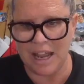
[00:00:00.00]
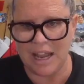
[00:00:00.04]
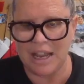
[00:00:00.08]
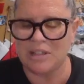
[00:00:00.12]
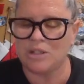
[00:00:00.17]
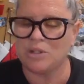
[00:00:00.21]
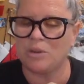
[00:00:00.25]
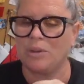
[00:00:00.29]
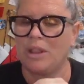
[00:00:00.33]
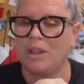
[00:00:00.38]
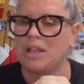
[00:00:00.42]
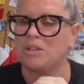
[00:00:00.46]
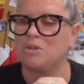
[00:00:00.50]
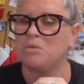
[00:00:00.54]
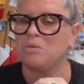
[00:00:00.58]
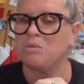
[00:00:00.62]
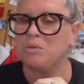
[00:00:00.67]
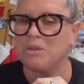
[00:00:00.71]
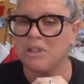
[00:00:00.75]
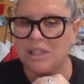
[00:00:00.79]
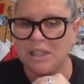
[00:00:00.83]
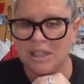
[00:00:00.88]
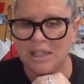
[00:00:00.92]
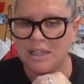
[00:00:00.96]
Day, so that's
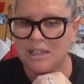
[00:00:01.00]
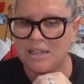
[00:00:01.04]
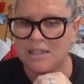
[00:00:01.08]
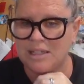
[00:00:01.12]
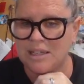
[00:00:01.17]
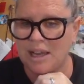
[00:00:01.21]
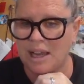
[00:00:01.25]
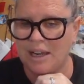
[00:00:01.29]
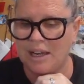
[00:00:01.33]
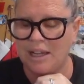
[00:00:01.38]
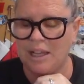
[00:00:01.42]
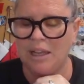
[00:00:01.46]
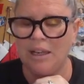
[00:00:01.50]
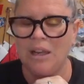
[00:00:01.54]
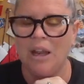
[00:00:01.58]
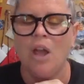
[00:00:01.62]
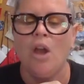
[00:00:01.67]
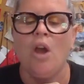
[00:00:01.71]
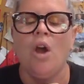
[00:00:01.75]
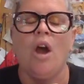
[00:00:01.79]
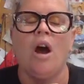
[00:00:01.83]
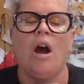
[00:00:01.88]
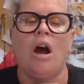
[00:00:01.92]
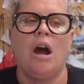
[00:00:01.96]
really exciting.
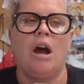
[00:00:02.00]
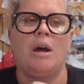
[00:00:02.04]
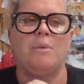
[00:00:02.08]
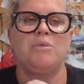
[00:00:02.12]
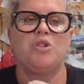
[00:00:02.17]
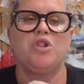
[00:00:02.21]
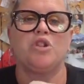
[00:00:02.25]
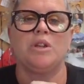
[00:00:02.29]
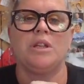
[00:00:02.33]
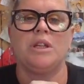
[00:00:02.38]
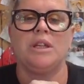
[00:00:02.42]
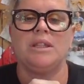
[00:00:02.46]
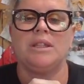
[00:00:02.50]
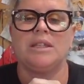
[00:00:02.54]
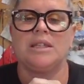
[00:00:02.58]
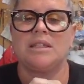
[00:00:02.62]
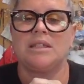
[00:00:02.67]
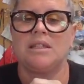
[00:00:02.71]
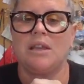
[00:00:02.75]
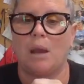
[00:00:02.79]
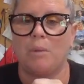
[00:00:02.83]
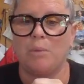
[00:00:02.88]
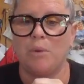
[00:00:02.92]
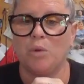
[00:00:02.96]
During the
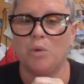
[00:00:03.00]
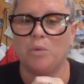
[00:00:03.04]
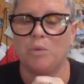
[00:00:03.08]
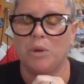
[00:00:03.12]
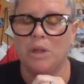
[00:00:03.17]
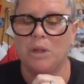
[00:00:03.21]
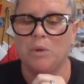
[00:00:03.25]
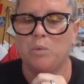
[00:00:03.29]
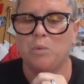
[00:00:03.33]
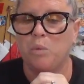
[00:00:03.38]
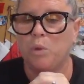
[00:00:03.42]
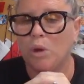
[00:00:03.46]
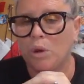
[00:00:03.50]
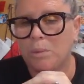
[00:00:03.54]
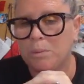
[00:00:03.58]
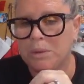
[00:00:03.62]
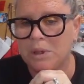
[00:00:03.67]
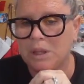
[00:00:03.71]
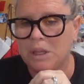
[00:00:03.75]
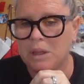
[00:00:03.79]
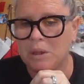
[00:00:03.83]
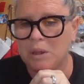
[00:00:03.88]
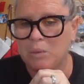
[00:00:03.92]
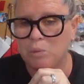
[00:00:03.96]
summer, we will
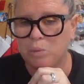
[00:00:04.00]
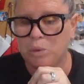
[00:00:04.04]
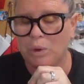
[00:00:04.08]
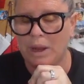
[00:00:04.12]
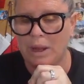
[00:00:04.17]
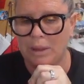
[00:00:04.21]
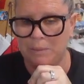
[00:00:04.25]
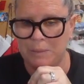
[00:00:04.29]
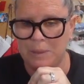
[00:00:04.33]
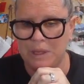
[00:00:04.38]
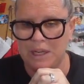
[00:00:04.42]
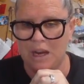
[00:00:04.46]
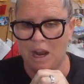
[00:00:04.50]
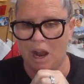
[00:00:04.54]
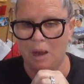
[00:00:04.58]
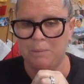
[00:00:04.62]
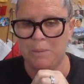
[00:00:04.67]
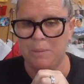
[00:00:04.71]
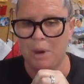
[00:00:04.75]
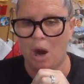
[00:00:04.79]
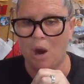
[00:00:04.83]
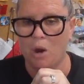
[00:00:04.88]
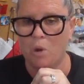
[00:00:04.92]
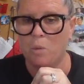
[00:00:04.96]
be ramping
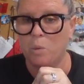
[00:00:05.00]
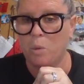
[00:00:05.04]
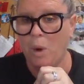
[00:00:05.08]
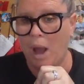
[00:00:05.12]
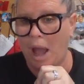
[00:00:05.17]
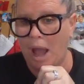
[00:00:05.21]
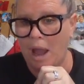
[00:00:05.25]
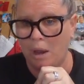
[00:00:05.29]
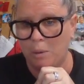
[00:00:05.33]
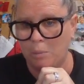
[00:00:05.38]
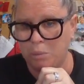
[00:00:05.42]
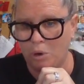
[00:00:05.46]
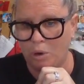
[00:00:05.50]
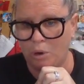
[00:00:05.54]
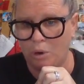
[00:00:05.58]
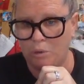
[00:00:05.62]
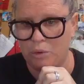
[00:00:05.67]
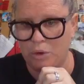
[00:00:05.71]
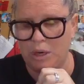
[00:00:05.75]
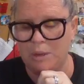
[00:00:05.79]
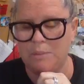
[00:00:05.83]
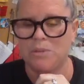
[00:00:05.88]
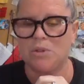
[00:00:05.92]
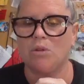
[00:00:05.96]
up our WOW
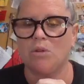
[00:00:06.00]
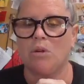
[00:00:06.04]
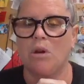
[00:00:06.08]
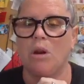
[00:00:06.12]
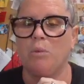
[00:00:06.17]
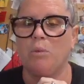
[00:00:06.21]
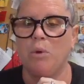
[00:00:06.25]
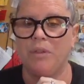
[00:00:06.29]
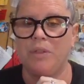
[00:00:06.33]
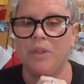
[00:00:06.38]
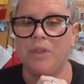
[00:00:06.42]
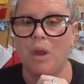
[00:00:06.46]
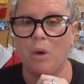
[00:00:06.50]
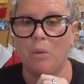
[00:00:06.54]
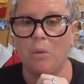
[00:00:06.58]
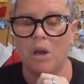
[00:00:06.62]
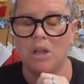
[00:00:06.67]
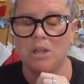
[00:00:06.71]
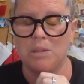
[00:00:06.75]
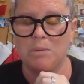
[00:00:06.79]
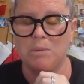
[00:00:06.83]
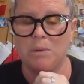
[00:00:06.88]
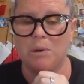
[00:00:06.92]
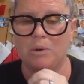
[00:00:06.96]
program, so our Without
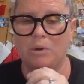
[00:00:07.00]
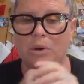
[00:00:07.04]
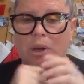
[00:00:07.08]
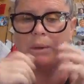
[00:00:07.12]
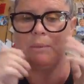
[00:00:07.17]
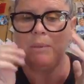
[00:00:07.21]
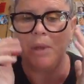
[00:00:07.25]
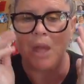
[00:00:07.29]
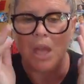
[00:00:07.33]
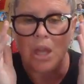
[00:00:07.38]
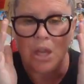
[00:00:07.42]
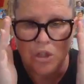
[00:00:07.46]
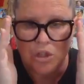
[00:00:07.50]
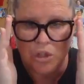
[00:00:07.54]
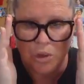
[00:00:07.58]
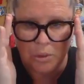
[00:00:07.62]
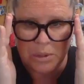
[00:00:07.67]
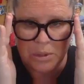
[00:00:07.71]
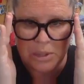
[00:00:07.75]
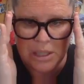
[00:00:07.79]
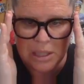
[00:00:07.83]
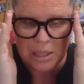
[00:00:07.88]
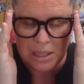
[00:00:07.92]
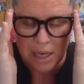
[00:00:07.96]
Walls program. So
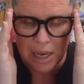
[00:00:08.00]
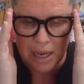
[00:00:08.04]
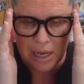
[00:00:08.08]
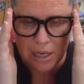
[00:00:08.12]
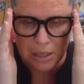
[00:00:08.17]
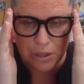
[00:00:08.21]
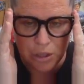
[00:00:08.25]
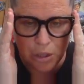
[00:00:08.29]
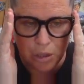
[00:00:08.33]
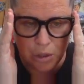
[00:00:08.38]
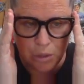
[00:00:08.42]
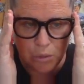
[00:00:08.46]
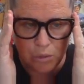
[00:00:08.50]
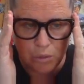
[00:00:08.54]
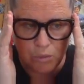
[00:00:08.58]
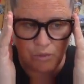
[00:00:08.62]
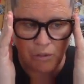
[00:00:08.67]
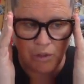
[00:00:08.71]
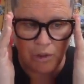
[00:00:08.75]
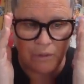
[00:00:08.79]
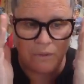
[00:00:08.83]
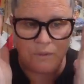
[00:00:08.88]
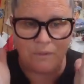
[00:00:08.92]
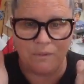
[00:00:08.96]
stay tuned
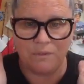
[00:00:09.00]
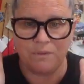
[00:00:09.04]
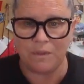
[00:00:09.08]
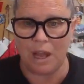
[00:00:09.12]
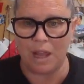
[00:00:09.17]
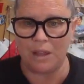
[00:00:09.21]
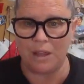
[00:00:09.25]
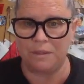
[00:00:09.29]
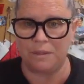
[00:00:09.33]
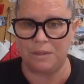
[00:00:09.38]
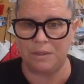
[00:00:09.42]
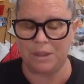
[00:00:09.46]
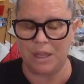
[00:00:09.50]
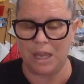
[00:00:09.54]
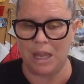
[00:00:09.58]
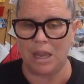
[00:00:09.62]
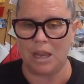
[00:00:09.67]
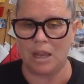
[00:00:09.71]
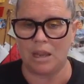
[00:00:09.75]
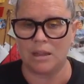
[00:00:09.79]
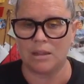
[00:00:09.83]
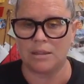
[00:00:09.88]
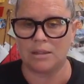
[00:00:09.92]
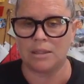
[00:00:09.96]
for fun
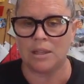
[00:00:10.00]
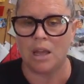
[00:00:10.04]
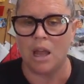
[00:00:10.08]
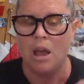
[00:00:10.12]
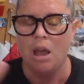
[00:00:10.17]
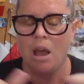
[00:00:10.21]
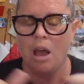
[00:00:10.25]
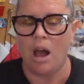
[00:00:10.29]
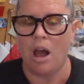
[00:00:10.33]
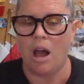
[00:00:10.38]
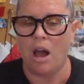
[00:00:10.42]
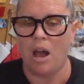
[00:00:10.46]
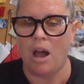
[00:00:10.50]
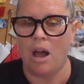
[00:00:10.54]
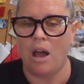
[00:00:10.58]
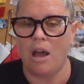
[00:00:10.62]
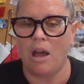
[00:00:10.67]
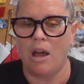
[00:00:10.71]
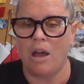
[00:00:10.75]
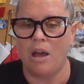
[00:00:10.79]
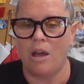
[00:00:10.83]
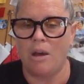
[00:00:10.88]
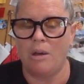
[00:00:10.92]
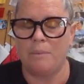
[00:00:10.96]
things.
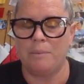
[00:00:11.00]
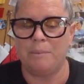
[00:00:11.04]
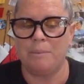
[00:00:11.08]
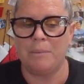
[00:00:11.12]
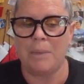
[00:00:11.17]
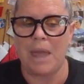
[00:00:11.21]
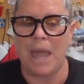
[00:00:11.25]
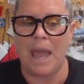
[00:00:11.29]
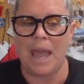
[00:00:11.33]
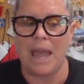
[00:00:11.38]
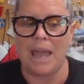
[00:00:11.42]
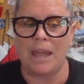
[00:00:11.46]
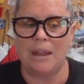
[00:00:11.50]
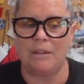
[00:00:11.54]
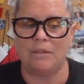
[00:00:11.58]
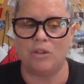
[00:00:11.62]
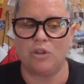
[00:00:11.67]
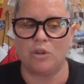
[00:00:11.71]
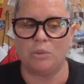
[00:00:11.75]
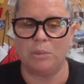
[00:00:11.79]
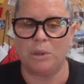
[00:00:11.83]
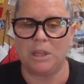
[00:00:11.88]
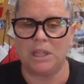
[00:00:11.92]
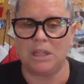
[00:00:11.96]
And
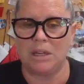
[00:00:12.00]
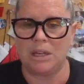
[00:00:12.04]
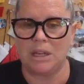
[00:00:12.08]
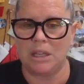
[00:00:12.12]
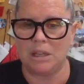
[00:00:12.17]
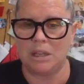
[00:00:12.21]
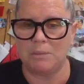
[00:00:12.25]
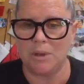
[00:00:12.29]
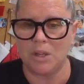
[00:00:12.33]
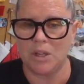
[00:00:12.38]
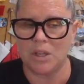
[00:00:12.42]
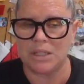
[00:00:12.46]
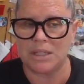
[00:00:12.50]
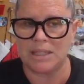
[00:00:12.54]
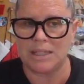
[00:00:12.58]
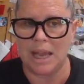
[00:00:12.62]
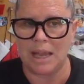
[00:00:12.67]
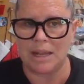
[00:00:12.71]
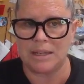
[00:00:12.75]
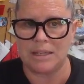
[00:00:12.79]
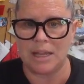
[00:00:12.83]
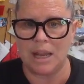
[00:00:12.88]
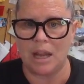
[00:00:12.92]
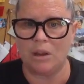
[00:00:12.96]
there'll be an email
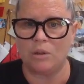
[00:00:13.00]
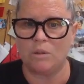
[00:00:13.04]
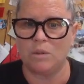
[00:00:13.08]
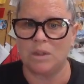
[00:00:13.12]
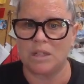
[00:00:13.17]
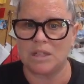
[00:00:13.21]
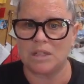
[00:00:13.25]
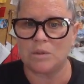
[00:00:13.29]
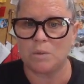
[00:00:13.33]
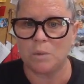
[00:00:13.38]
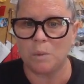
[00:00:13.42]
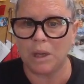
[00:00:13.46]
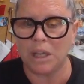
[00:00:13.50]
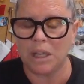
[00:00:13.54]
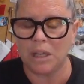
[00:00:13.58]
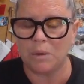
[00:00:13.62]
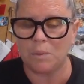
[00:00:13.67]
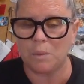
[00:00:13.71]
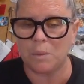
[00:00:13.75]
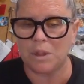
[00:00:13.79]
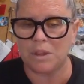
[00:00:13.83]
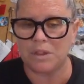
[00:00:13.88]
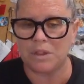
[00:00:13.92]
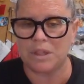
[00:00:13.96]
sent out this week
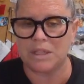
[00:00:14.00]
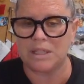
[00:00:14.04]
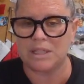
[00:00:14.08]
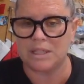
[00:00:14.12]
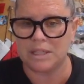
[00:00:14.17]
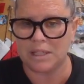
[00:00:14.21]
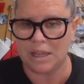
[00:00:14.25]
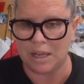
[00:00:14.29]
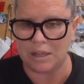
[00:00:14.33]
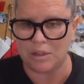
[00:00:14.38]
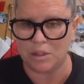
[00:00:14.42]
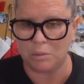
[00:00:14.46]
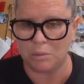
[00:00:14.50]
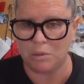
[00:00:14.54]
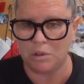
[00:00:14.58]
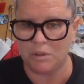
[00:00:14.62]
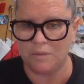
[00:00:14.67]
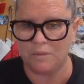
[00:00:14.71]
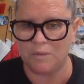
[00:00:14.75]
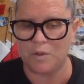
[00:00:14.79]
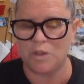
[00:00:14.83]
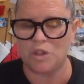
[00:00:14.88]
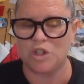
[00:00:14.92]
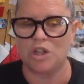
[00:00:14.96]
with the schedule
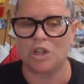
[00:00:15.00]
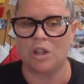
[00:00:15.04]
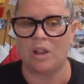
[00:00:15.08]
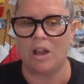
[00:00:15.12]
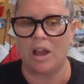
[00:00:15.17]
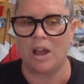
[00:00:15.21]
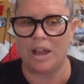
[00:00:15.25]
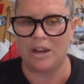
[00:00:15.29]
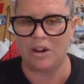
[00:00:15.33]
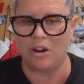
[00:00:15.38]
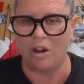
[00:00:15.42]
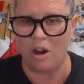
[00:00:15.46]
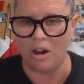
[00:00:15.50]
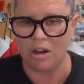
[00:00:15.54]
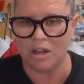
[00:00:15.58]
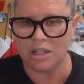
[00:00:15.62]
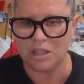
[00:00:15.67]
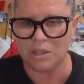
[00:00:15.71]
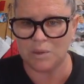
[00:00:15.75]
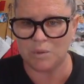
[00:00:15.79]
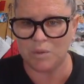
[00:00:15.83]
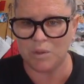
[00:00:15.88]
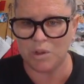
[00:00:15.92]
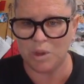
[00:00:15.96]
for July and
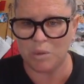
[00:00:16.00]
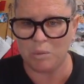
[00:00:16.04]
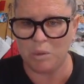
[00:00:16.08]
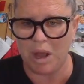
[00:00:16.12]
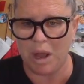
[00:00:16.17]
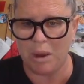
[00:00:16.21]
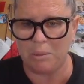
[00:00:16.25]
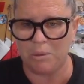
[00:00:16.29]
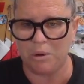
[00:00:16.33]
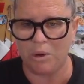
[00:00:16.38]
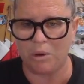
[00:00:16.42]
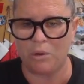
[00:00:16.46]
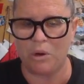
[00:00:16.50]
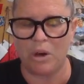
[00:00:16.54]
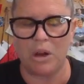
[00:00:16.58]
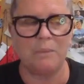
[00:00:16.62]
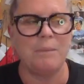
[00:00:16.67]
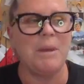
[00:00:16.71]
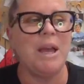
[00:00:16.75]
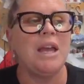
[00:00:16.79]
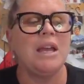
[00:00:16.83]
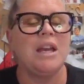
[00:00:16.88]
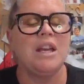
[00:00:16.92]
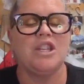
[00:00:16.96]
August for the WOW
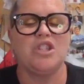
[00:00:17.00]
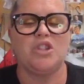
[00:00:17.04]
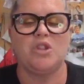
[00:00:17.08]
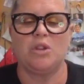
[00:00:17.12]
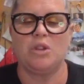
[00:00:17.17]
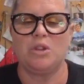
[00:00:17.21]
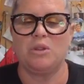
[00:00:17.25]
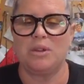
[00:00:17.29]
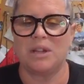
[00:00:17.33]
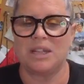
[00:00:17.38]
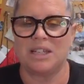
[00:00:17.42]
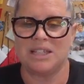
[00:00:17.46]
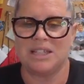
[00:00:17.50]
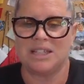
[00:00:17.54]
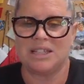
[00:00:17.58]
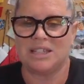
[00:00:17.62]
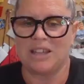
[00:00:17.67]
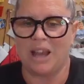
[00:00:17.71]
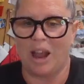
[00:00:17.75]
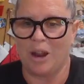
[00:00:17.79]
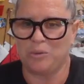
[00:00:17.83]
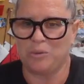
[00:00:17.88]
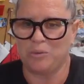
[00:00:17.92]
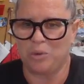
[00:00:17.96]
program, so you can
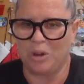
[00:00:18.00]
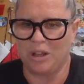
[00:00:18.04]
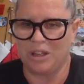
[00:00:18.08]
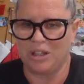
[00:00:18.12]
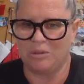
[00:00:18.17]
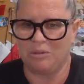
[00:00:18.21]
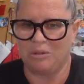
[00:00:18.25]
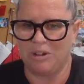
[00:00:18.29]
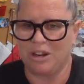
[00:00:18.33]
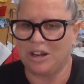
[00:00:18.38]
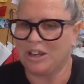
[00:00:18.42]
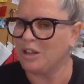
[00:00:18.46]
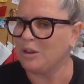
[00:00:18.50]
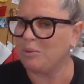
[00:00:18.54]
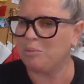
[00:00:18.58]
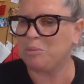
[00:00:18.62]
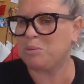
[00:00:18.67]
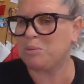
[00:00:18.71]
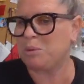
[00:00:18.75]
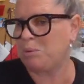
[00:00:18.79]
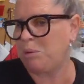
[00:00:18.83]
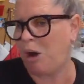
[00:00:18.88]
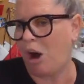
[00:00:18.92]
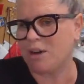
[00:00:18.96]
decide what you want to
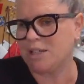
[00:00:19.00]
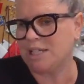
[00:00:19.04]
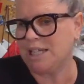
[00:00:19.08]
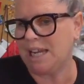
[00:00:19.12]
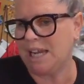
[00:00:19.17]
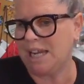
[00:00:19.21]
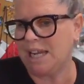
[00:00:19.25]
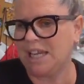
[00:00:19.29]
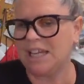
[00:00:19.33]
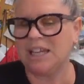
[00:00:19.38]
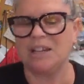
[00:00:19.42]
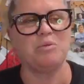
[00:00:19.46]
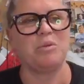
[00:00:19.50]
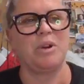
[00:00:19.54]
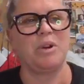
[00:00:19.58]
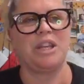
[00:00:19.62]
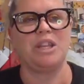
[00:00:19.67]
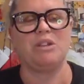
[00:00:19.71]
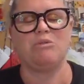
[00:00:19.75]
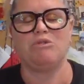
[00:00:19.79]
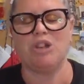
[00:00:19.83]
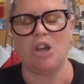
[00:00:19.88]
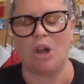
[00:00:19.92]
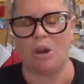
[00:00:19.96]
partake in and what
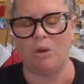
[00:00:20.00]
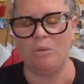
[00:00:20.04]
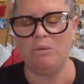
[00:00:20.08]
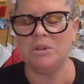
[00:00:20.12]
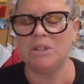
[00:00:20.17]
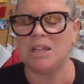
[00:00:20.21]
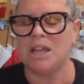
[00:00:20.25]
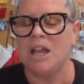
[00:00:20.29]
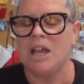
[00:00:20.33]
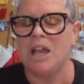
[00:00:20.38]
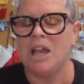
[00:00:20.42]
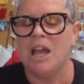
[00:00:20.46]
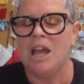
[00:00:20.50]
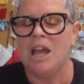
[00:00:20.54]
you don't.